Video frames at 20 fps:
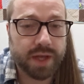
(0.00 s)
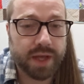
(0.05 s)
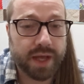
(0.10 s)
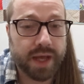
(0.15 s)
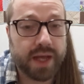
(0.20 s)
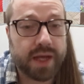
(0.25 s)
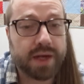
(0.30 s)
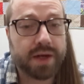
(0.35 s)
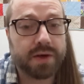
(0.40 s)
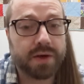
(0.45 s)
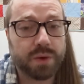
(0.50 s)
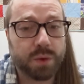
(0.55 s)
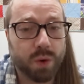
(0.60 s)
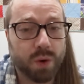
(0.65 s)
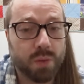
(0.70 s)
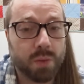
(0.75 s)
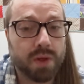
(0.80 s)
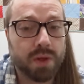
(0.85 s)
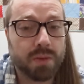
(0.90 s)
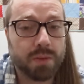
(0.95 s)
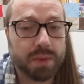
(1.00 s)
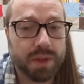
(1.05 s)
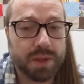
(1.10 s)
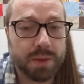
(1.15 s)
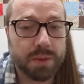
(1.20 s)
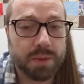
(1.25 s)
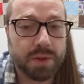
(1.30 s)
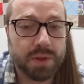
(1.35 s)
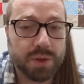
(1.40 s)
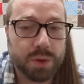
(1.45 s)
and normal
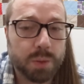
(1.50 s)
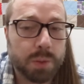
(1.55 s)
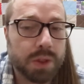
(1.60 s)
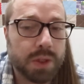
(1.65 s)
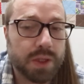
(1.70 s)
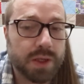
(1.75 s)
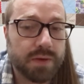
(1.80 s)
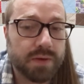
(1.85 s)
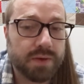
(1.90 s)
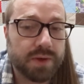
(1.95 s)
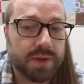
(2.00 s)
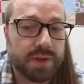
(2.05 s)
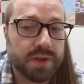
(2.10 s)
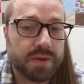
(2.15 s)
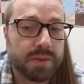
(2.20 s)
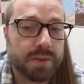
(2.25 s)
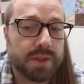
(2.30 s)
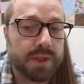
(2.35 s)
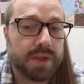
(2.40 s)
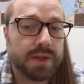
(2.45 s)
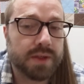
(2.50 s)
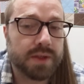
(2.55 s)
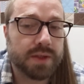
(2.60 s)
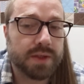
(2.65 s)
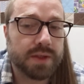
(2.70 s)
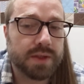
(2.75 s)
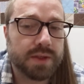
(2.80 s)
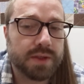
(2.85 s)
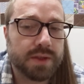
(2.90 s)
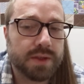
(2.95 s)
people who believe
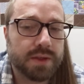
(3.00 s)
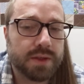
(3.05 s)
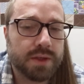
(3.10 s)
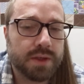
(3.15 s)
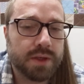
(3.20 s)
conspiracies.